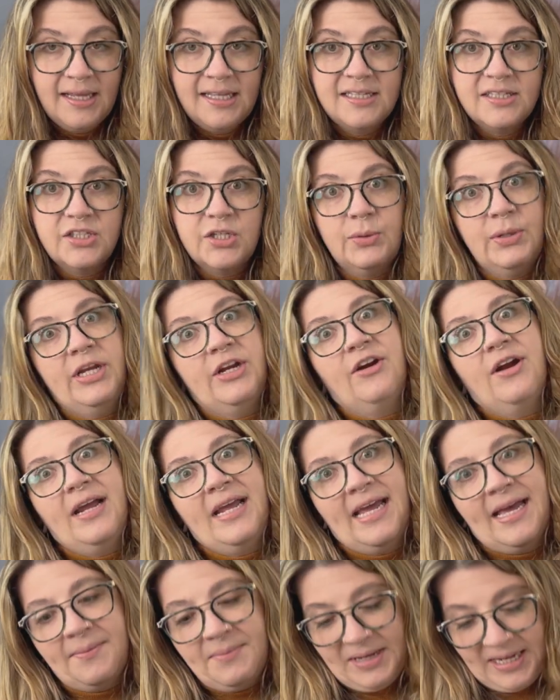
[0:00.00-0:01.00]
So here I
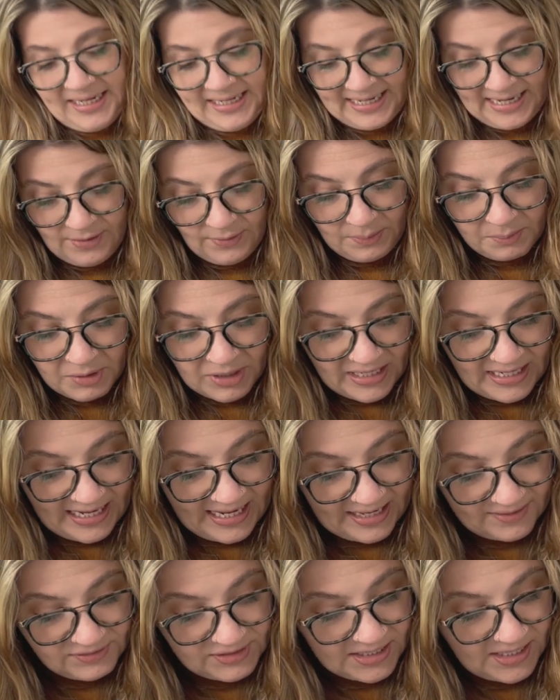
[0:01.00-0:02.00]
am. And now I'm going to
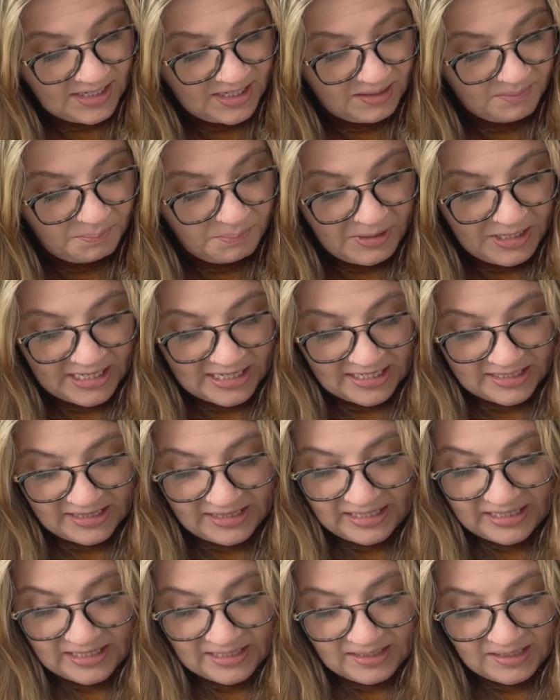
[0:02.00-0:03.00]
have to unpick
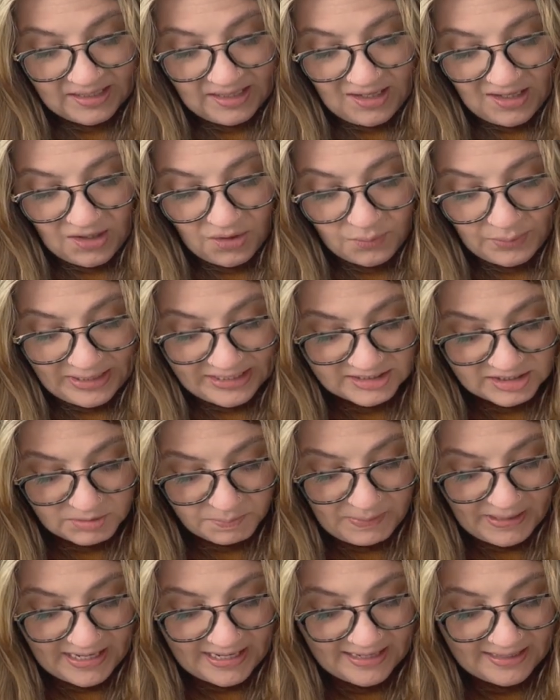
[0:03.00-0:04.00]
the
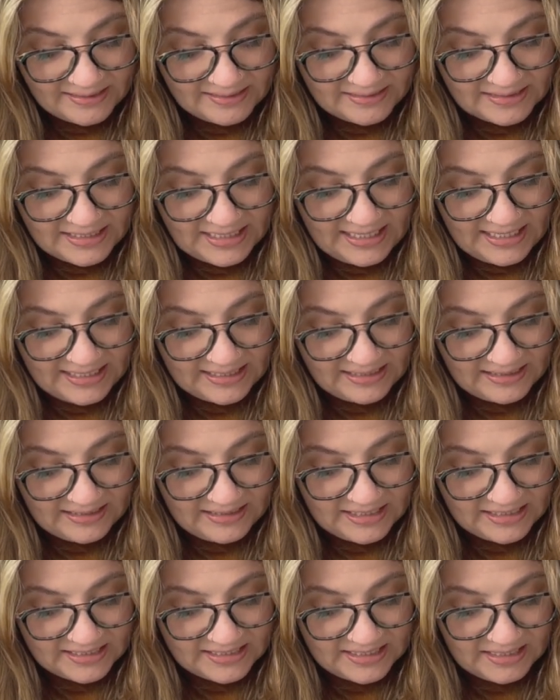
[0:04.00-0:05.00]
waistband and
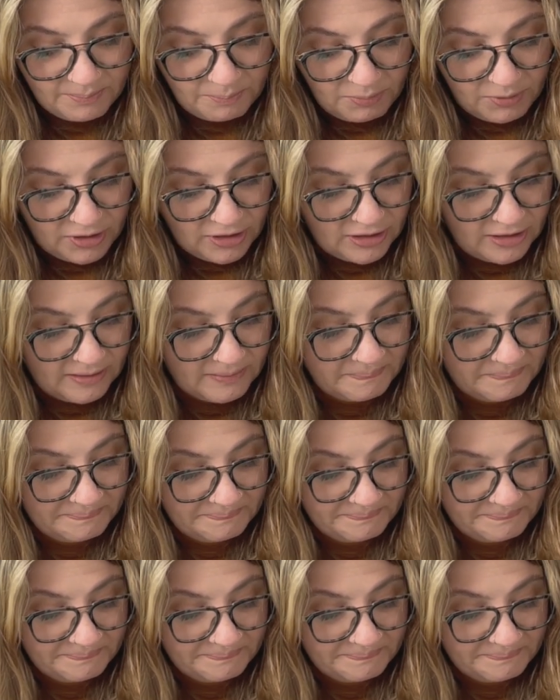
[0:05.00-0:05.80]
the zipper.